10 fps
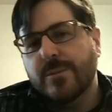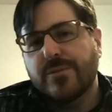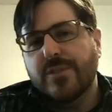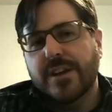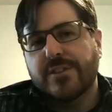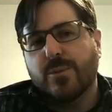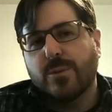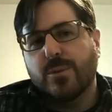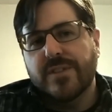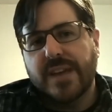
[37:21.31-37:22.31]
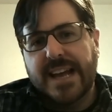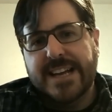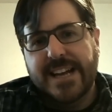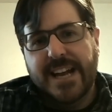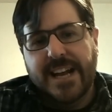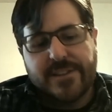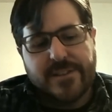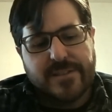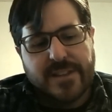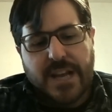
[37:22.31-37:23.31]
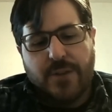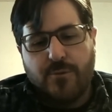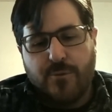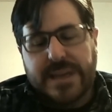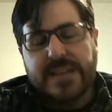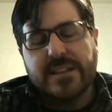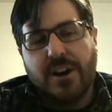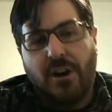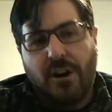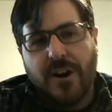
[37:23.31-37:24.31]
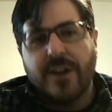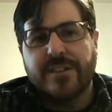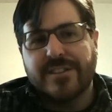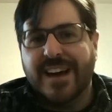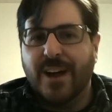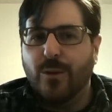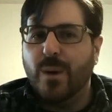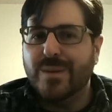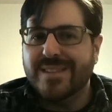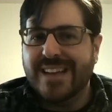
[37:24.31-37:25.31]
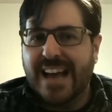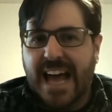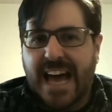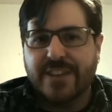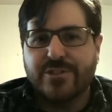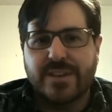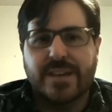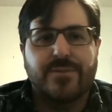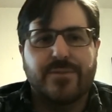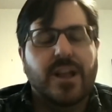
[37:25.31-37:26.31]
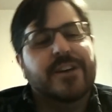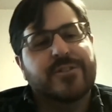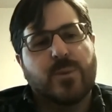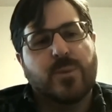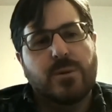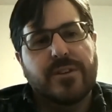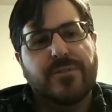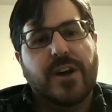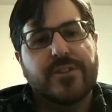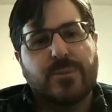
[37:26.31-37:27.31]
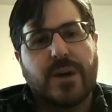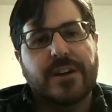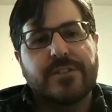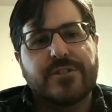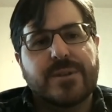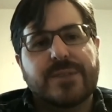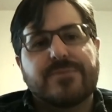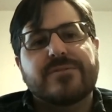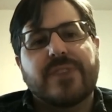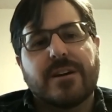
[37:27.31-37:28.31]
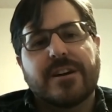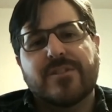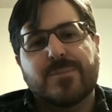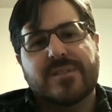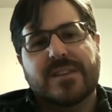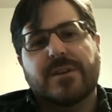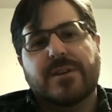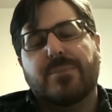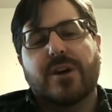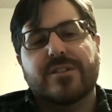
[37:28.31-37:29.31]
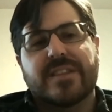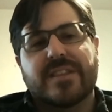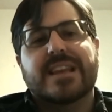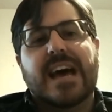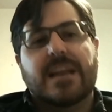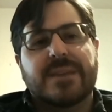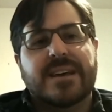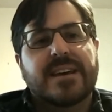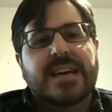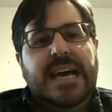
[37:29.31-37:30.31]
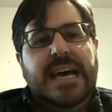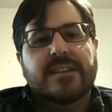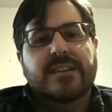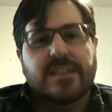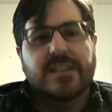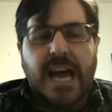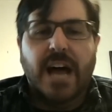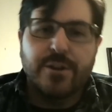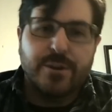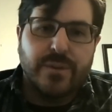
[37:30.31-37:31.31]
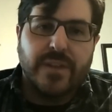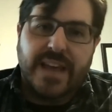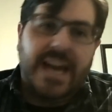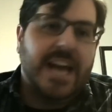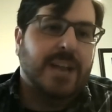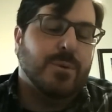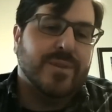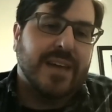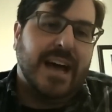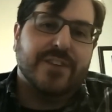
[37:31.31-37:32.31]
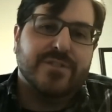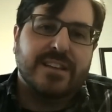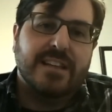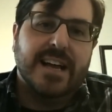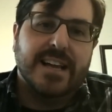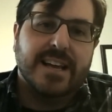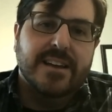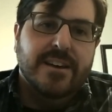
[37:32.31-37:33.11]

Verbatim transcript: of flying squirrels, it's really hard to tell what was actually a flying squirrel in the fossil record. You need very specific parts of the anatomy to tell you that the animal was actually gliding.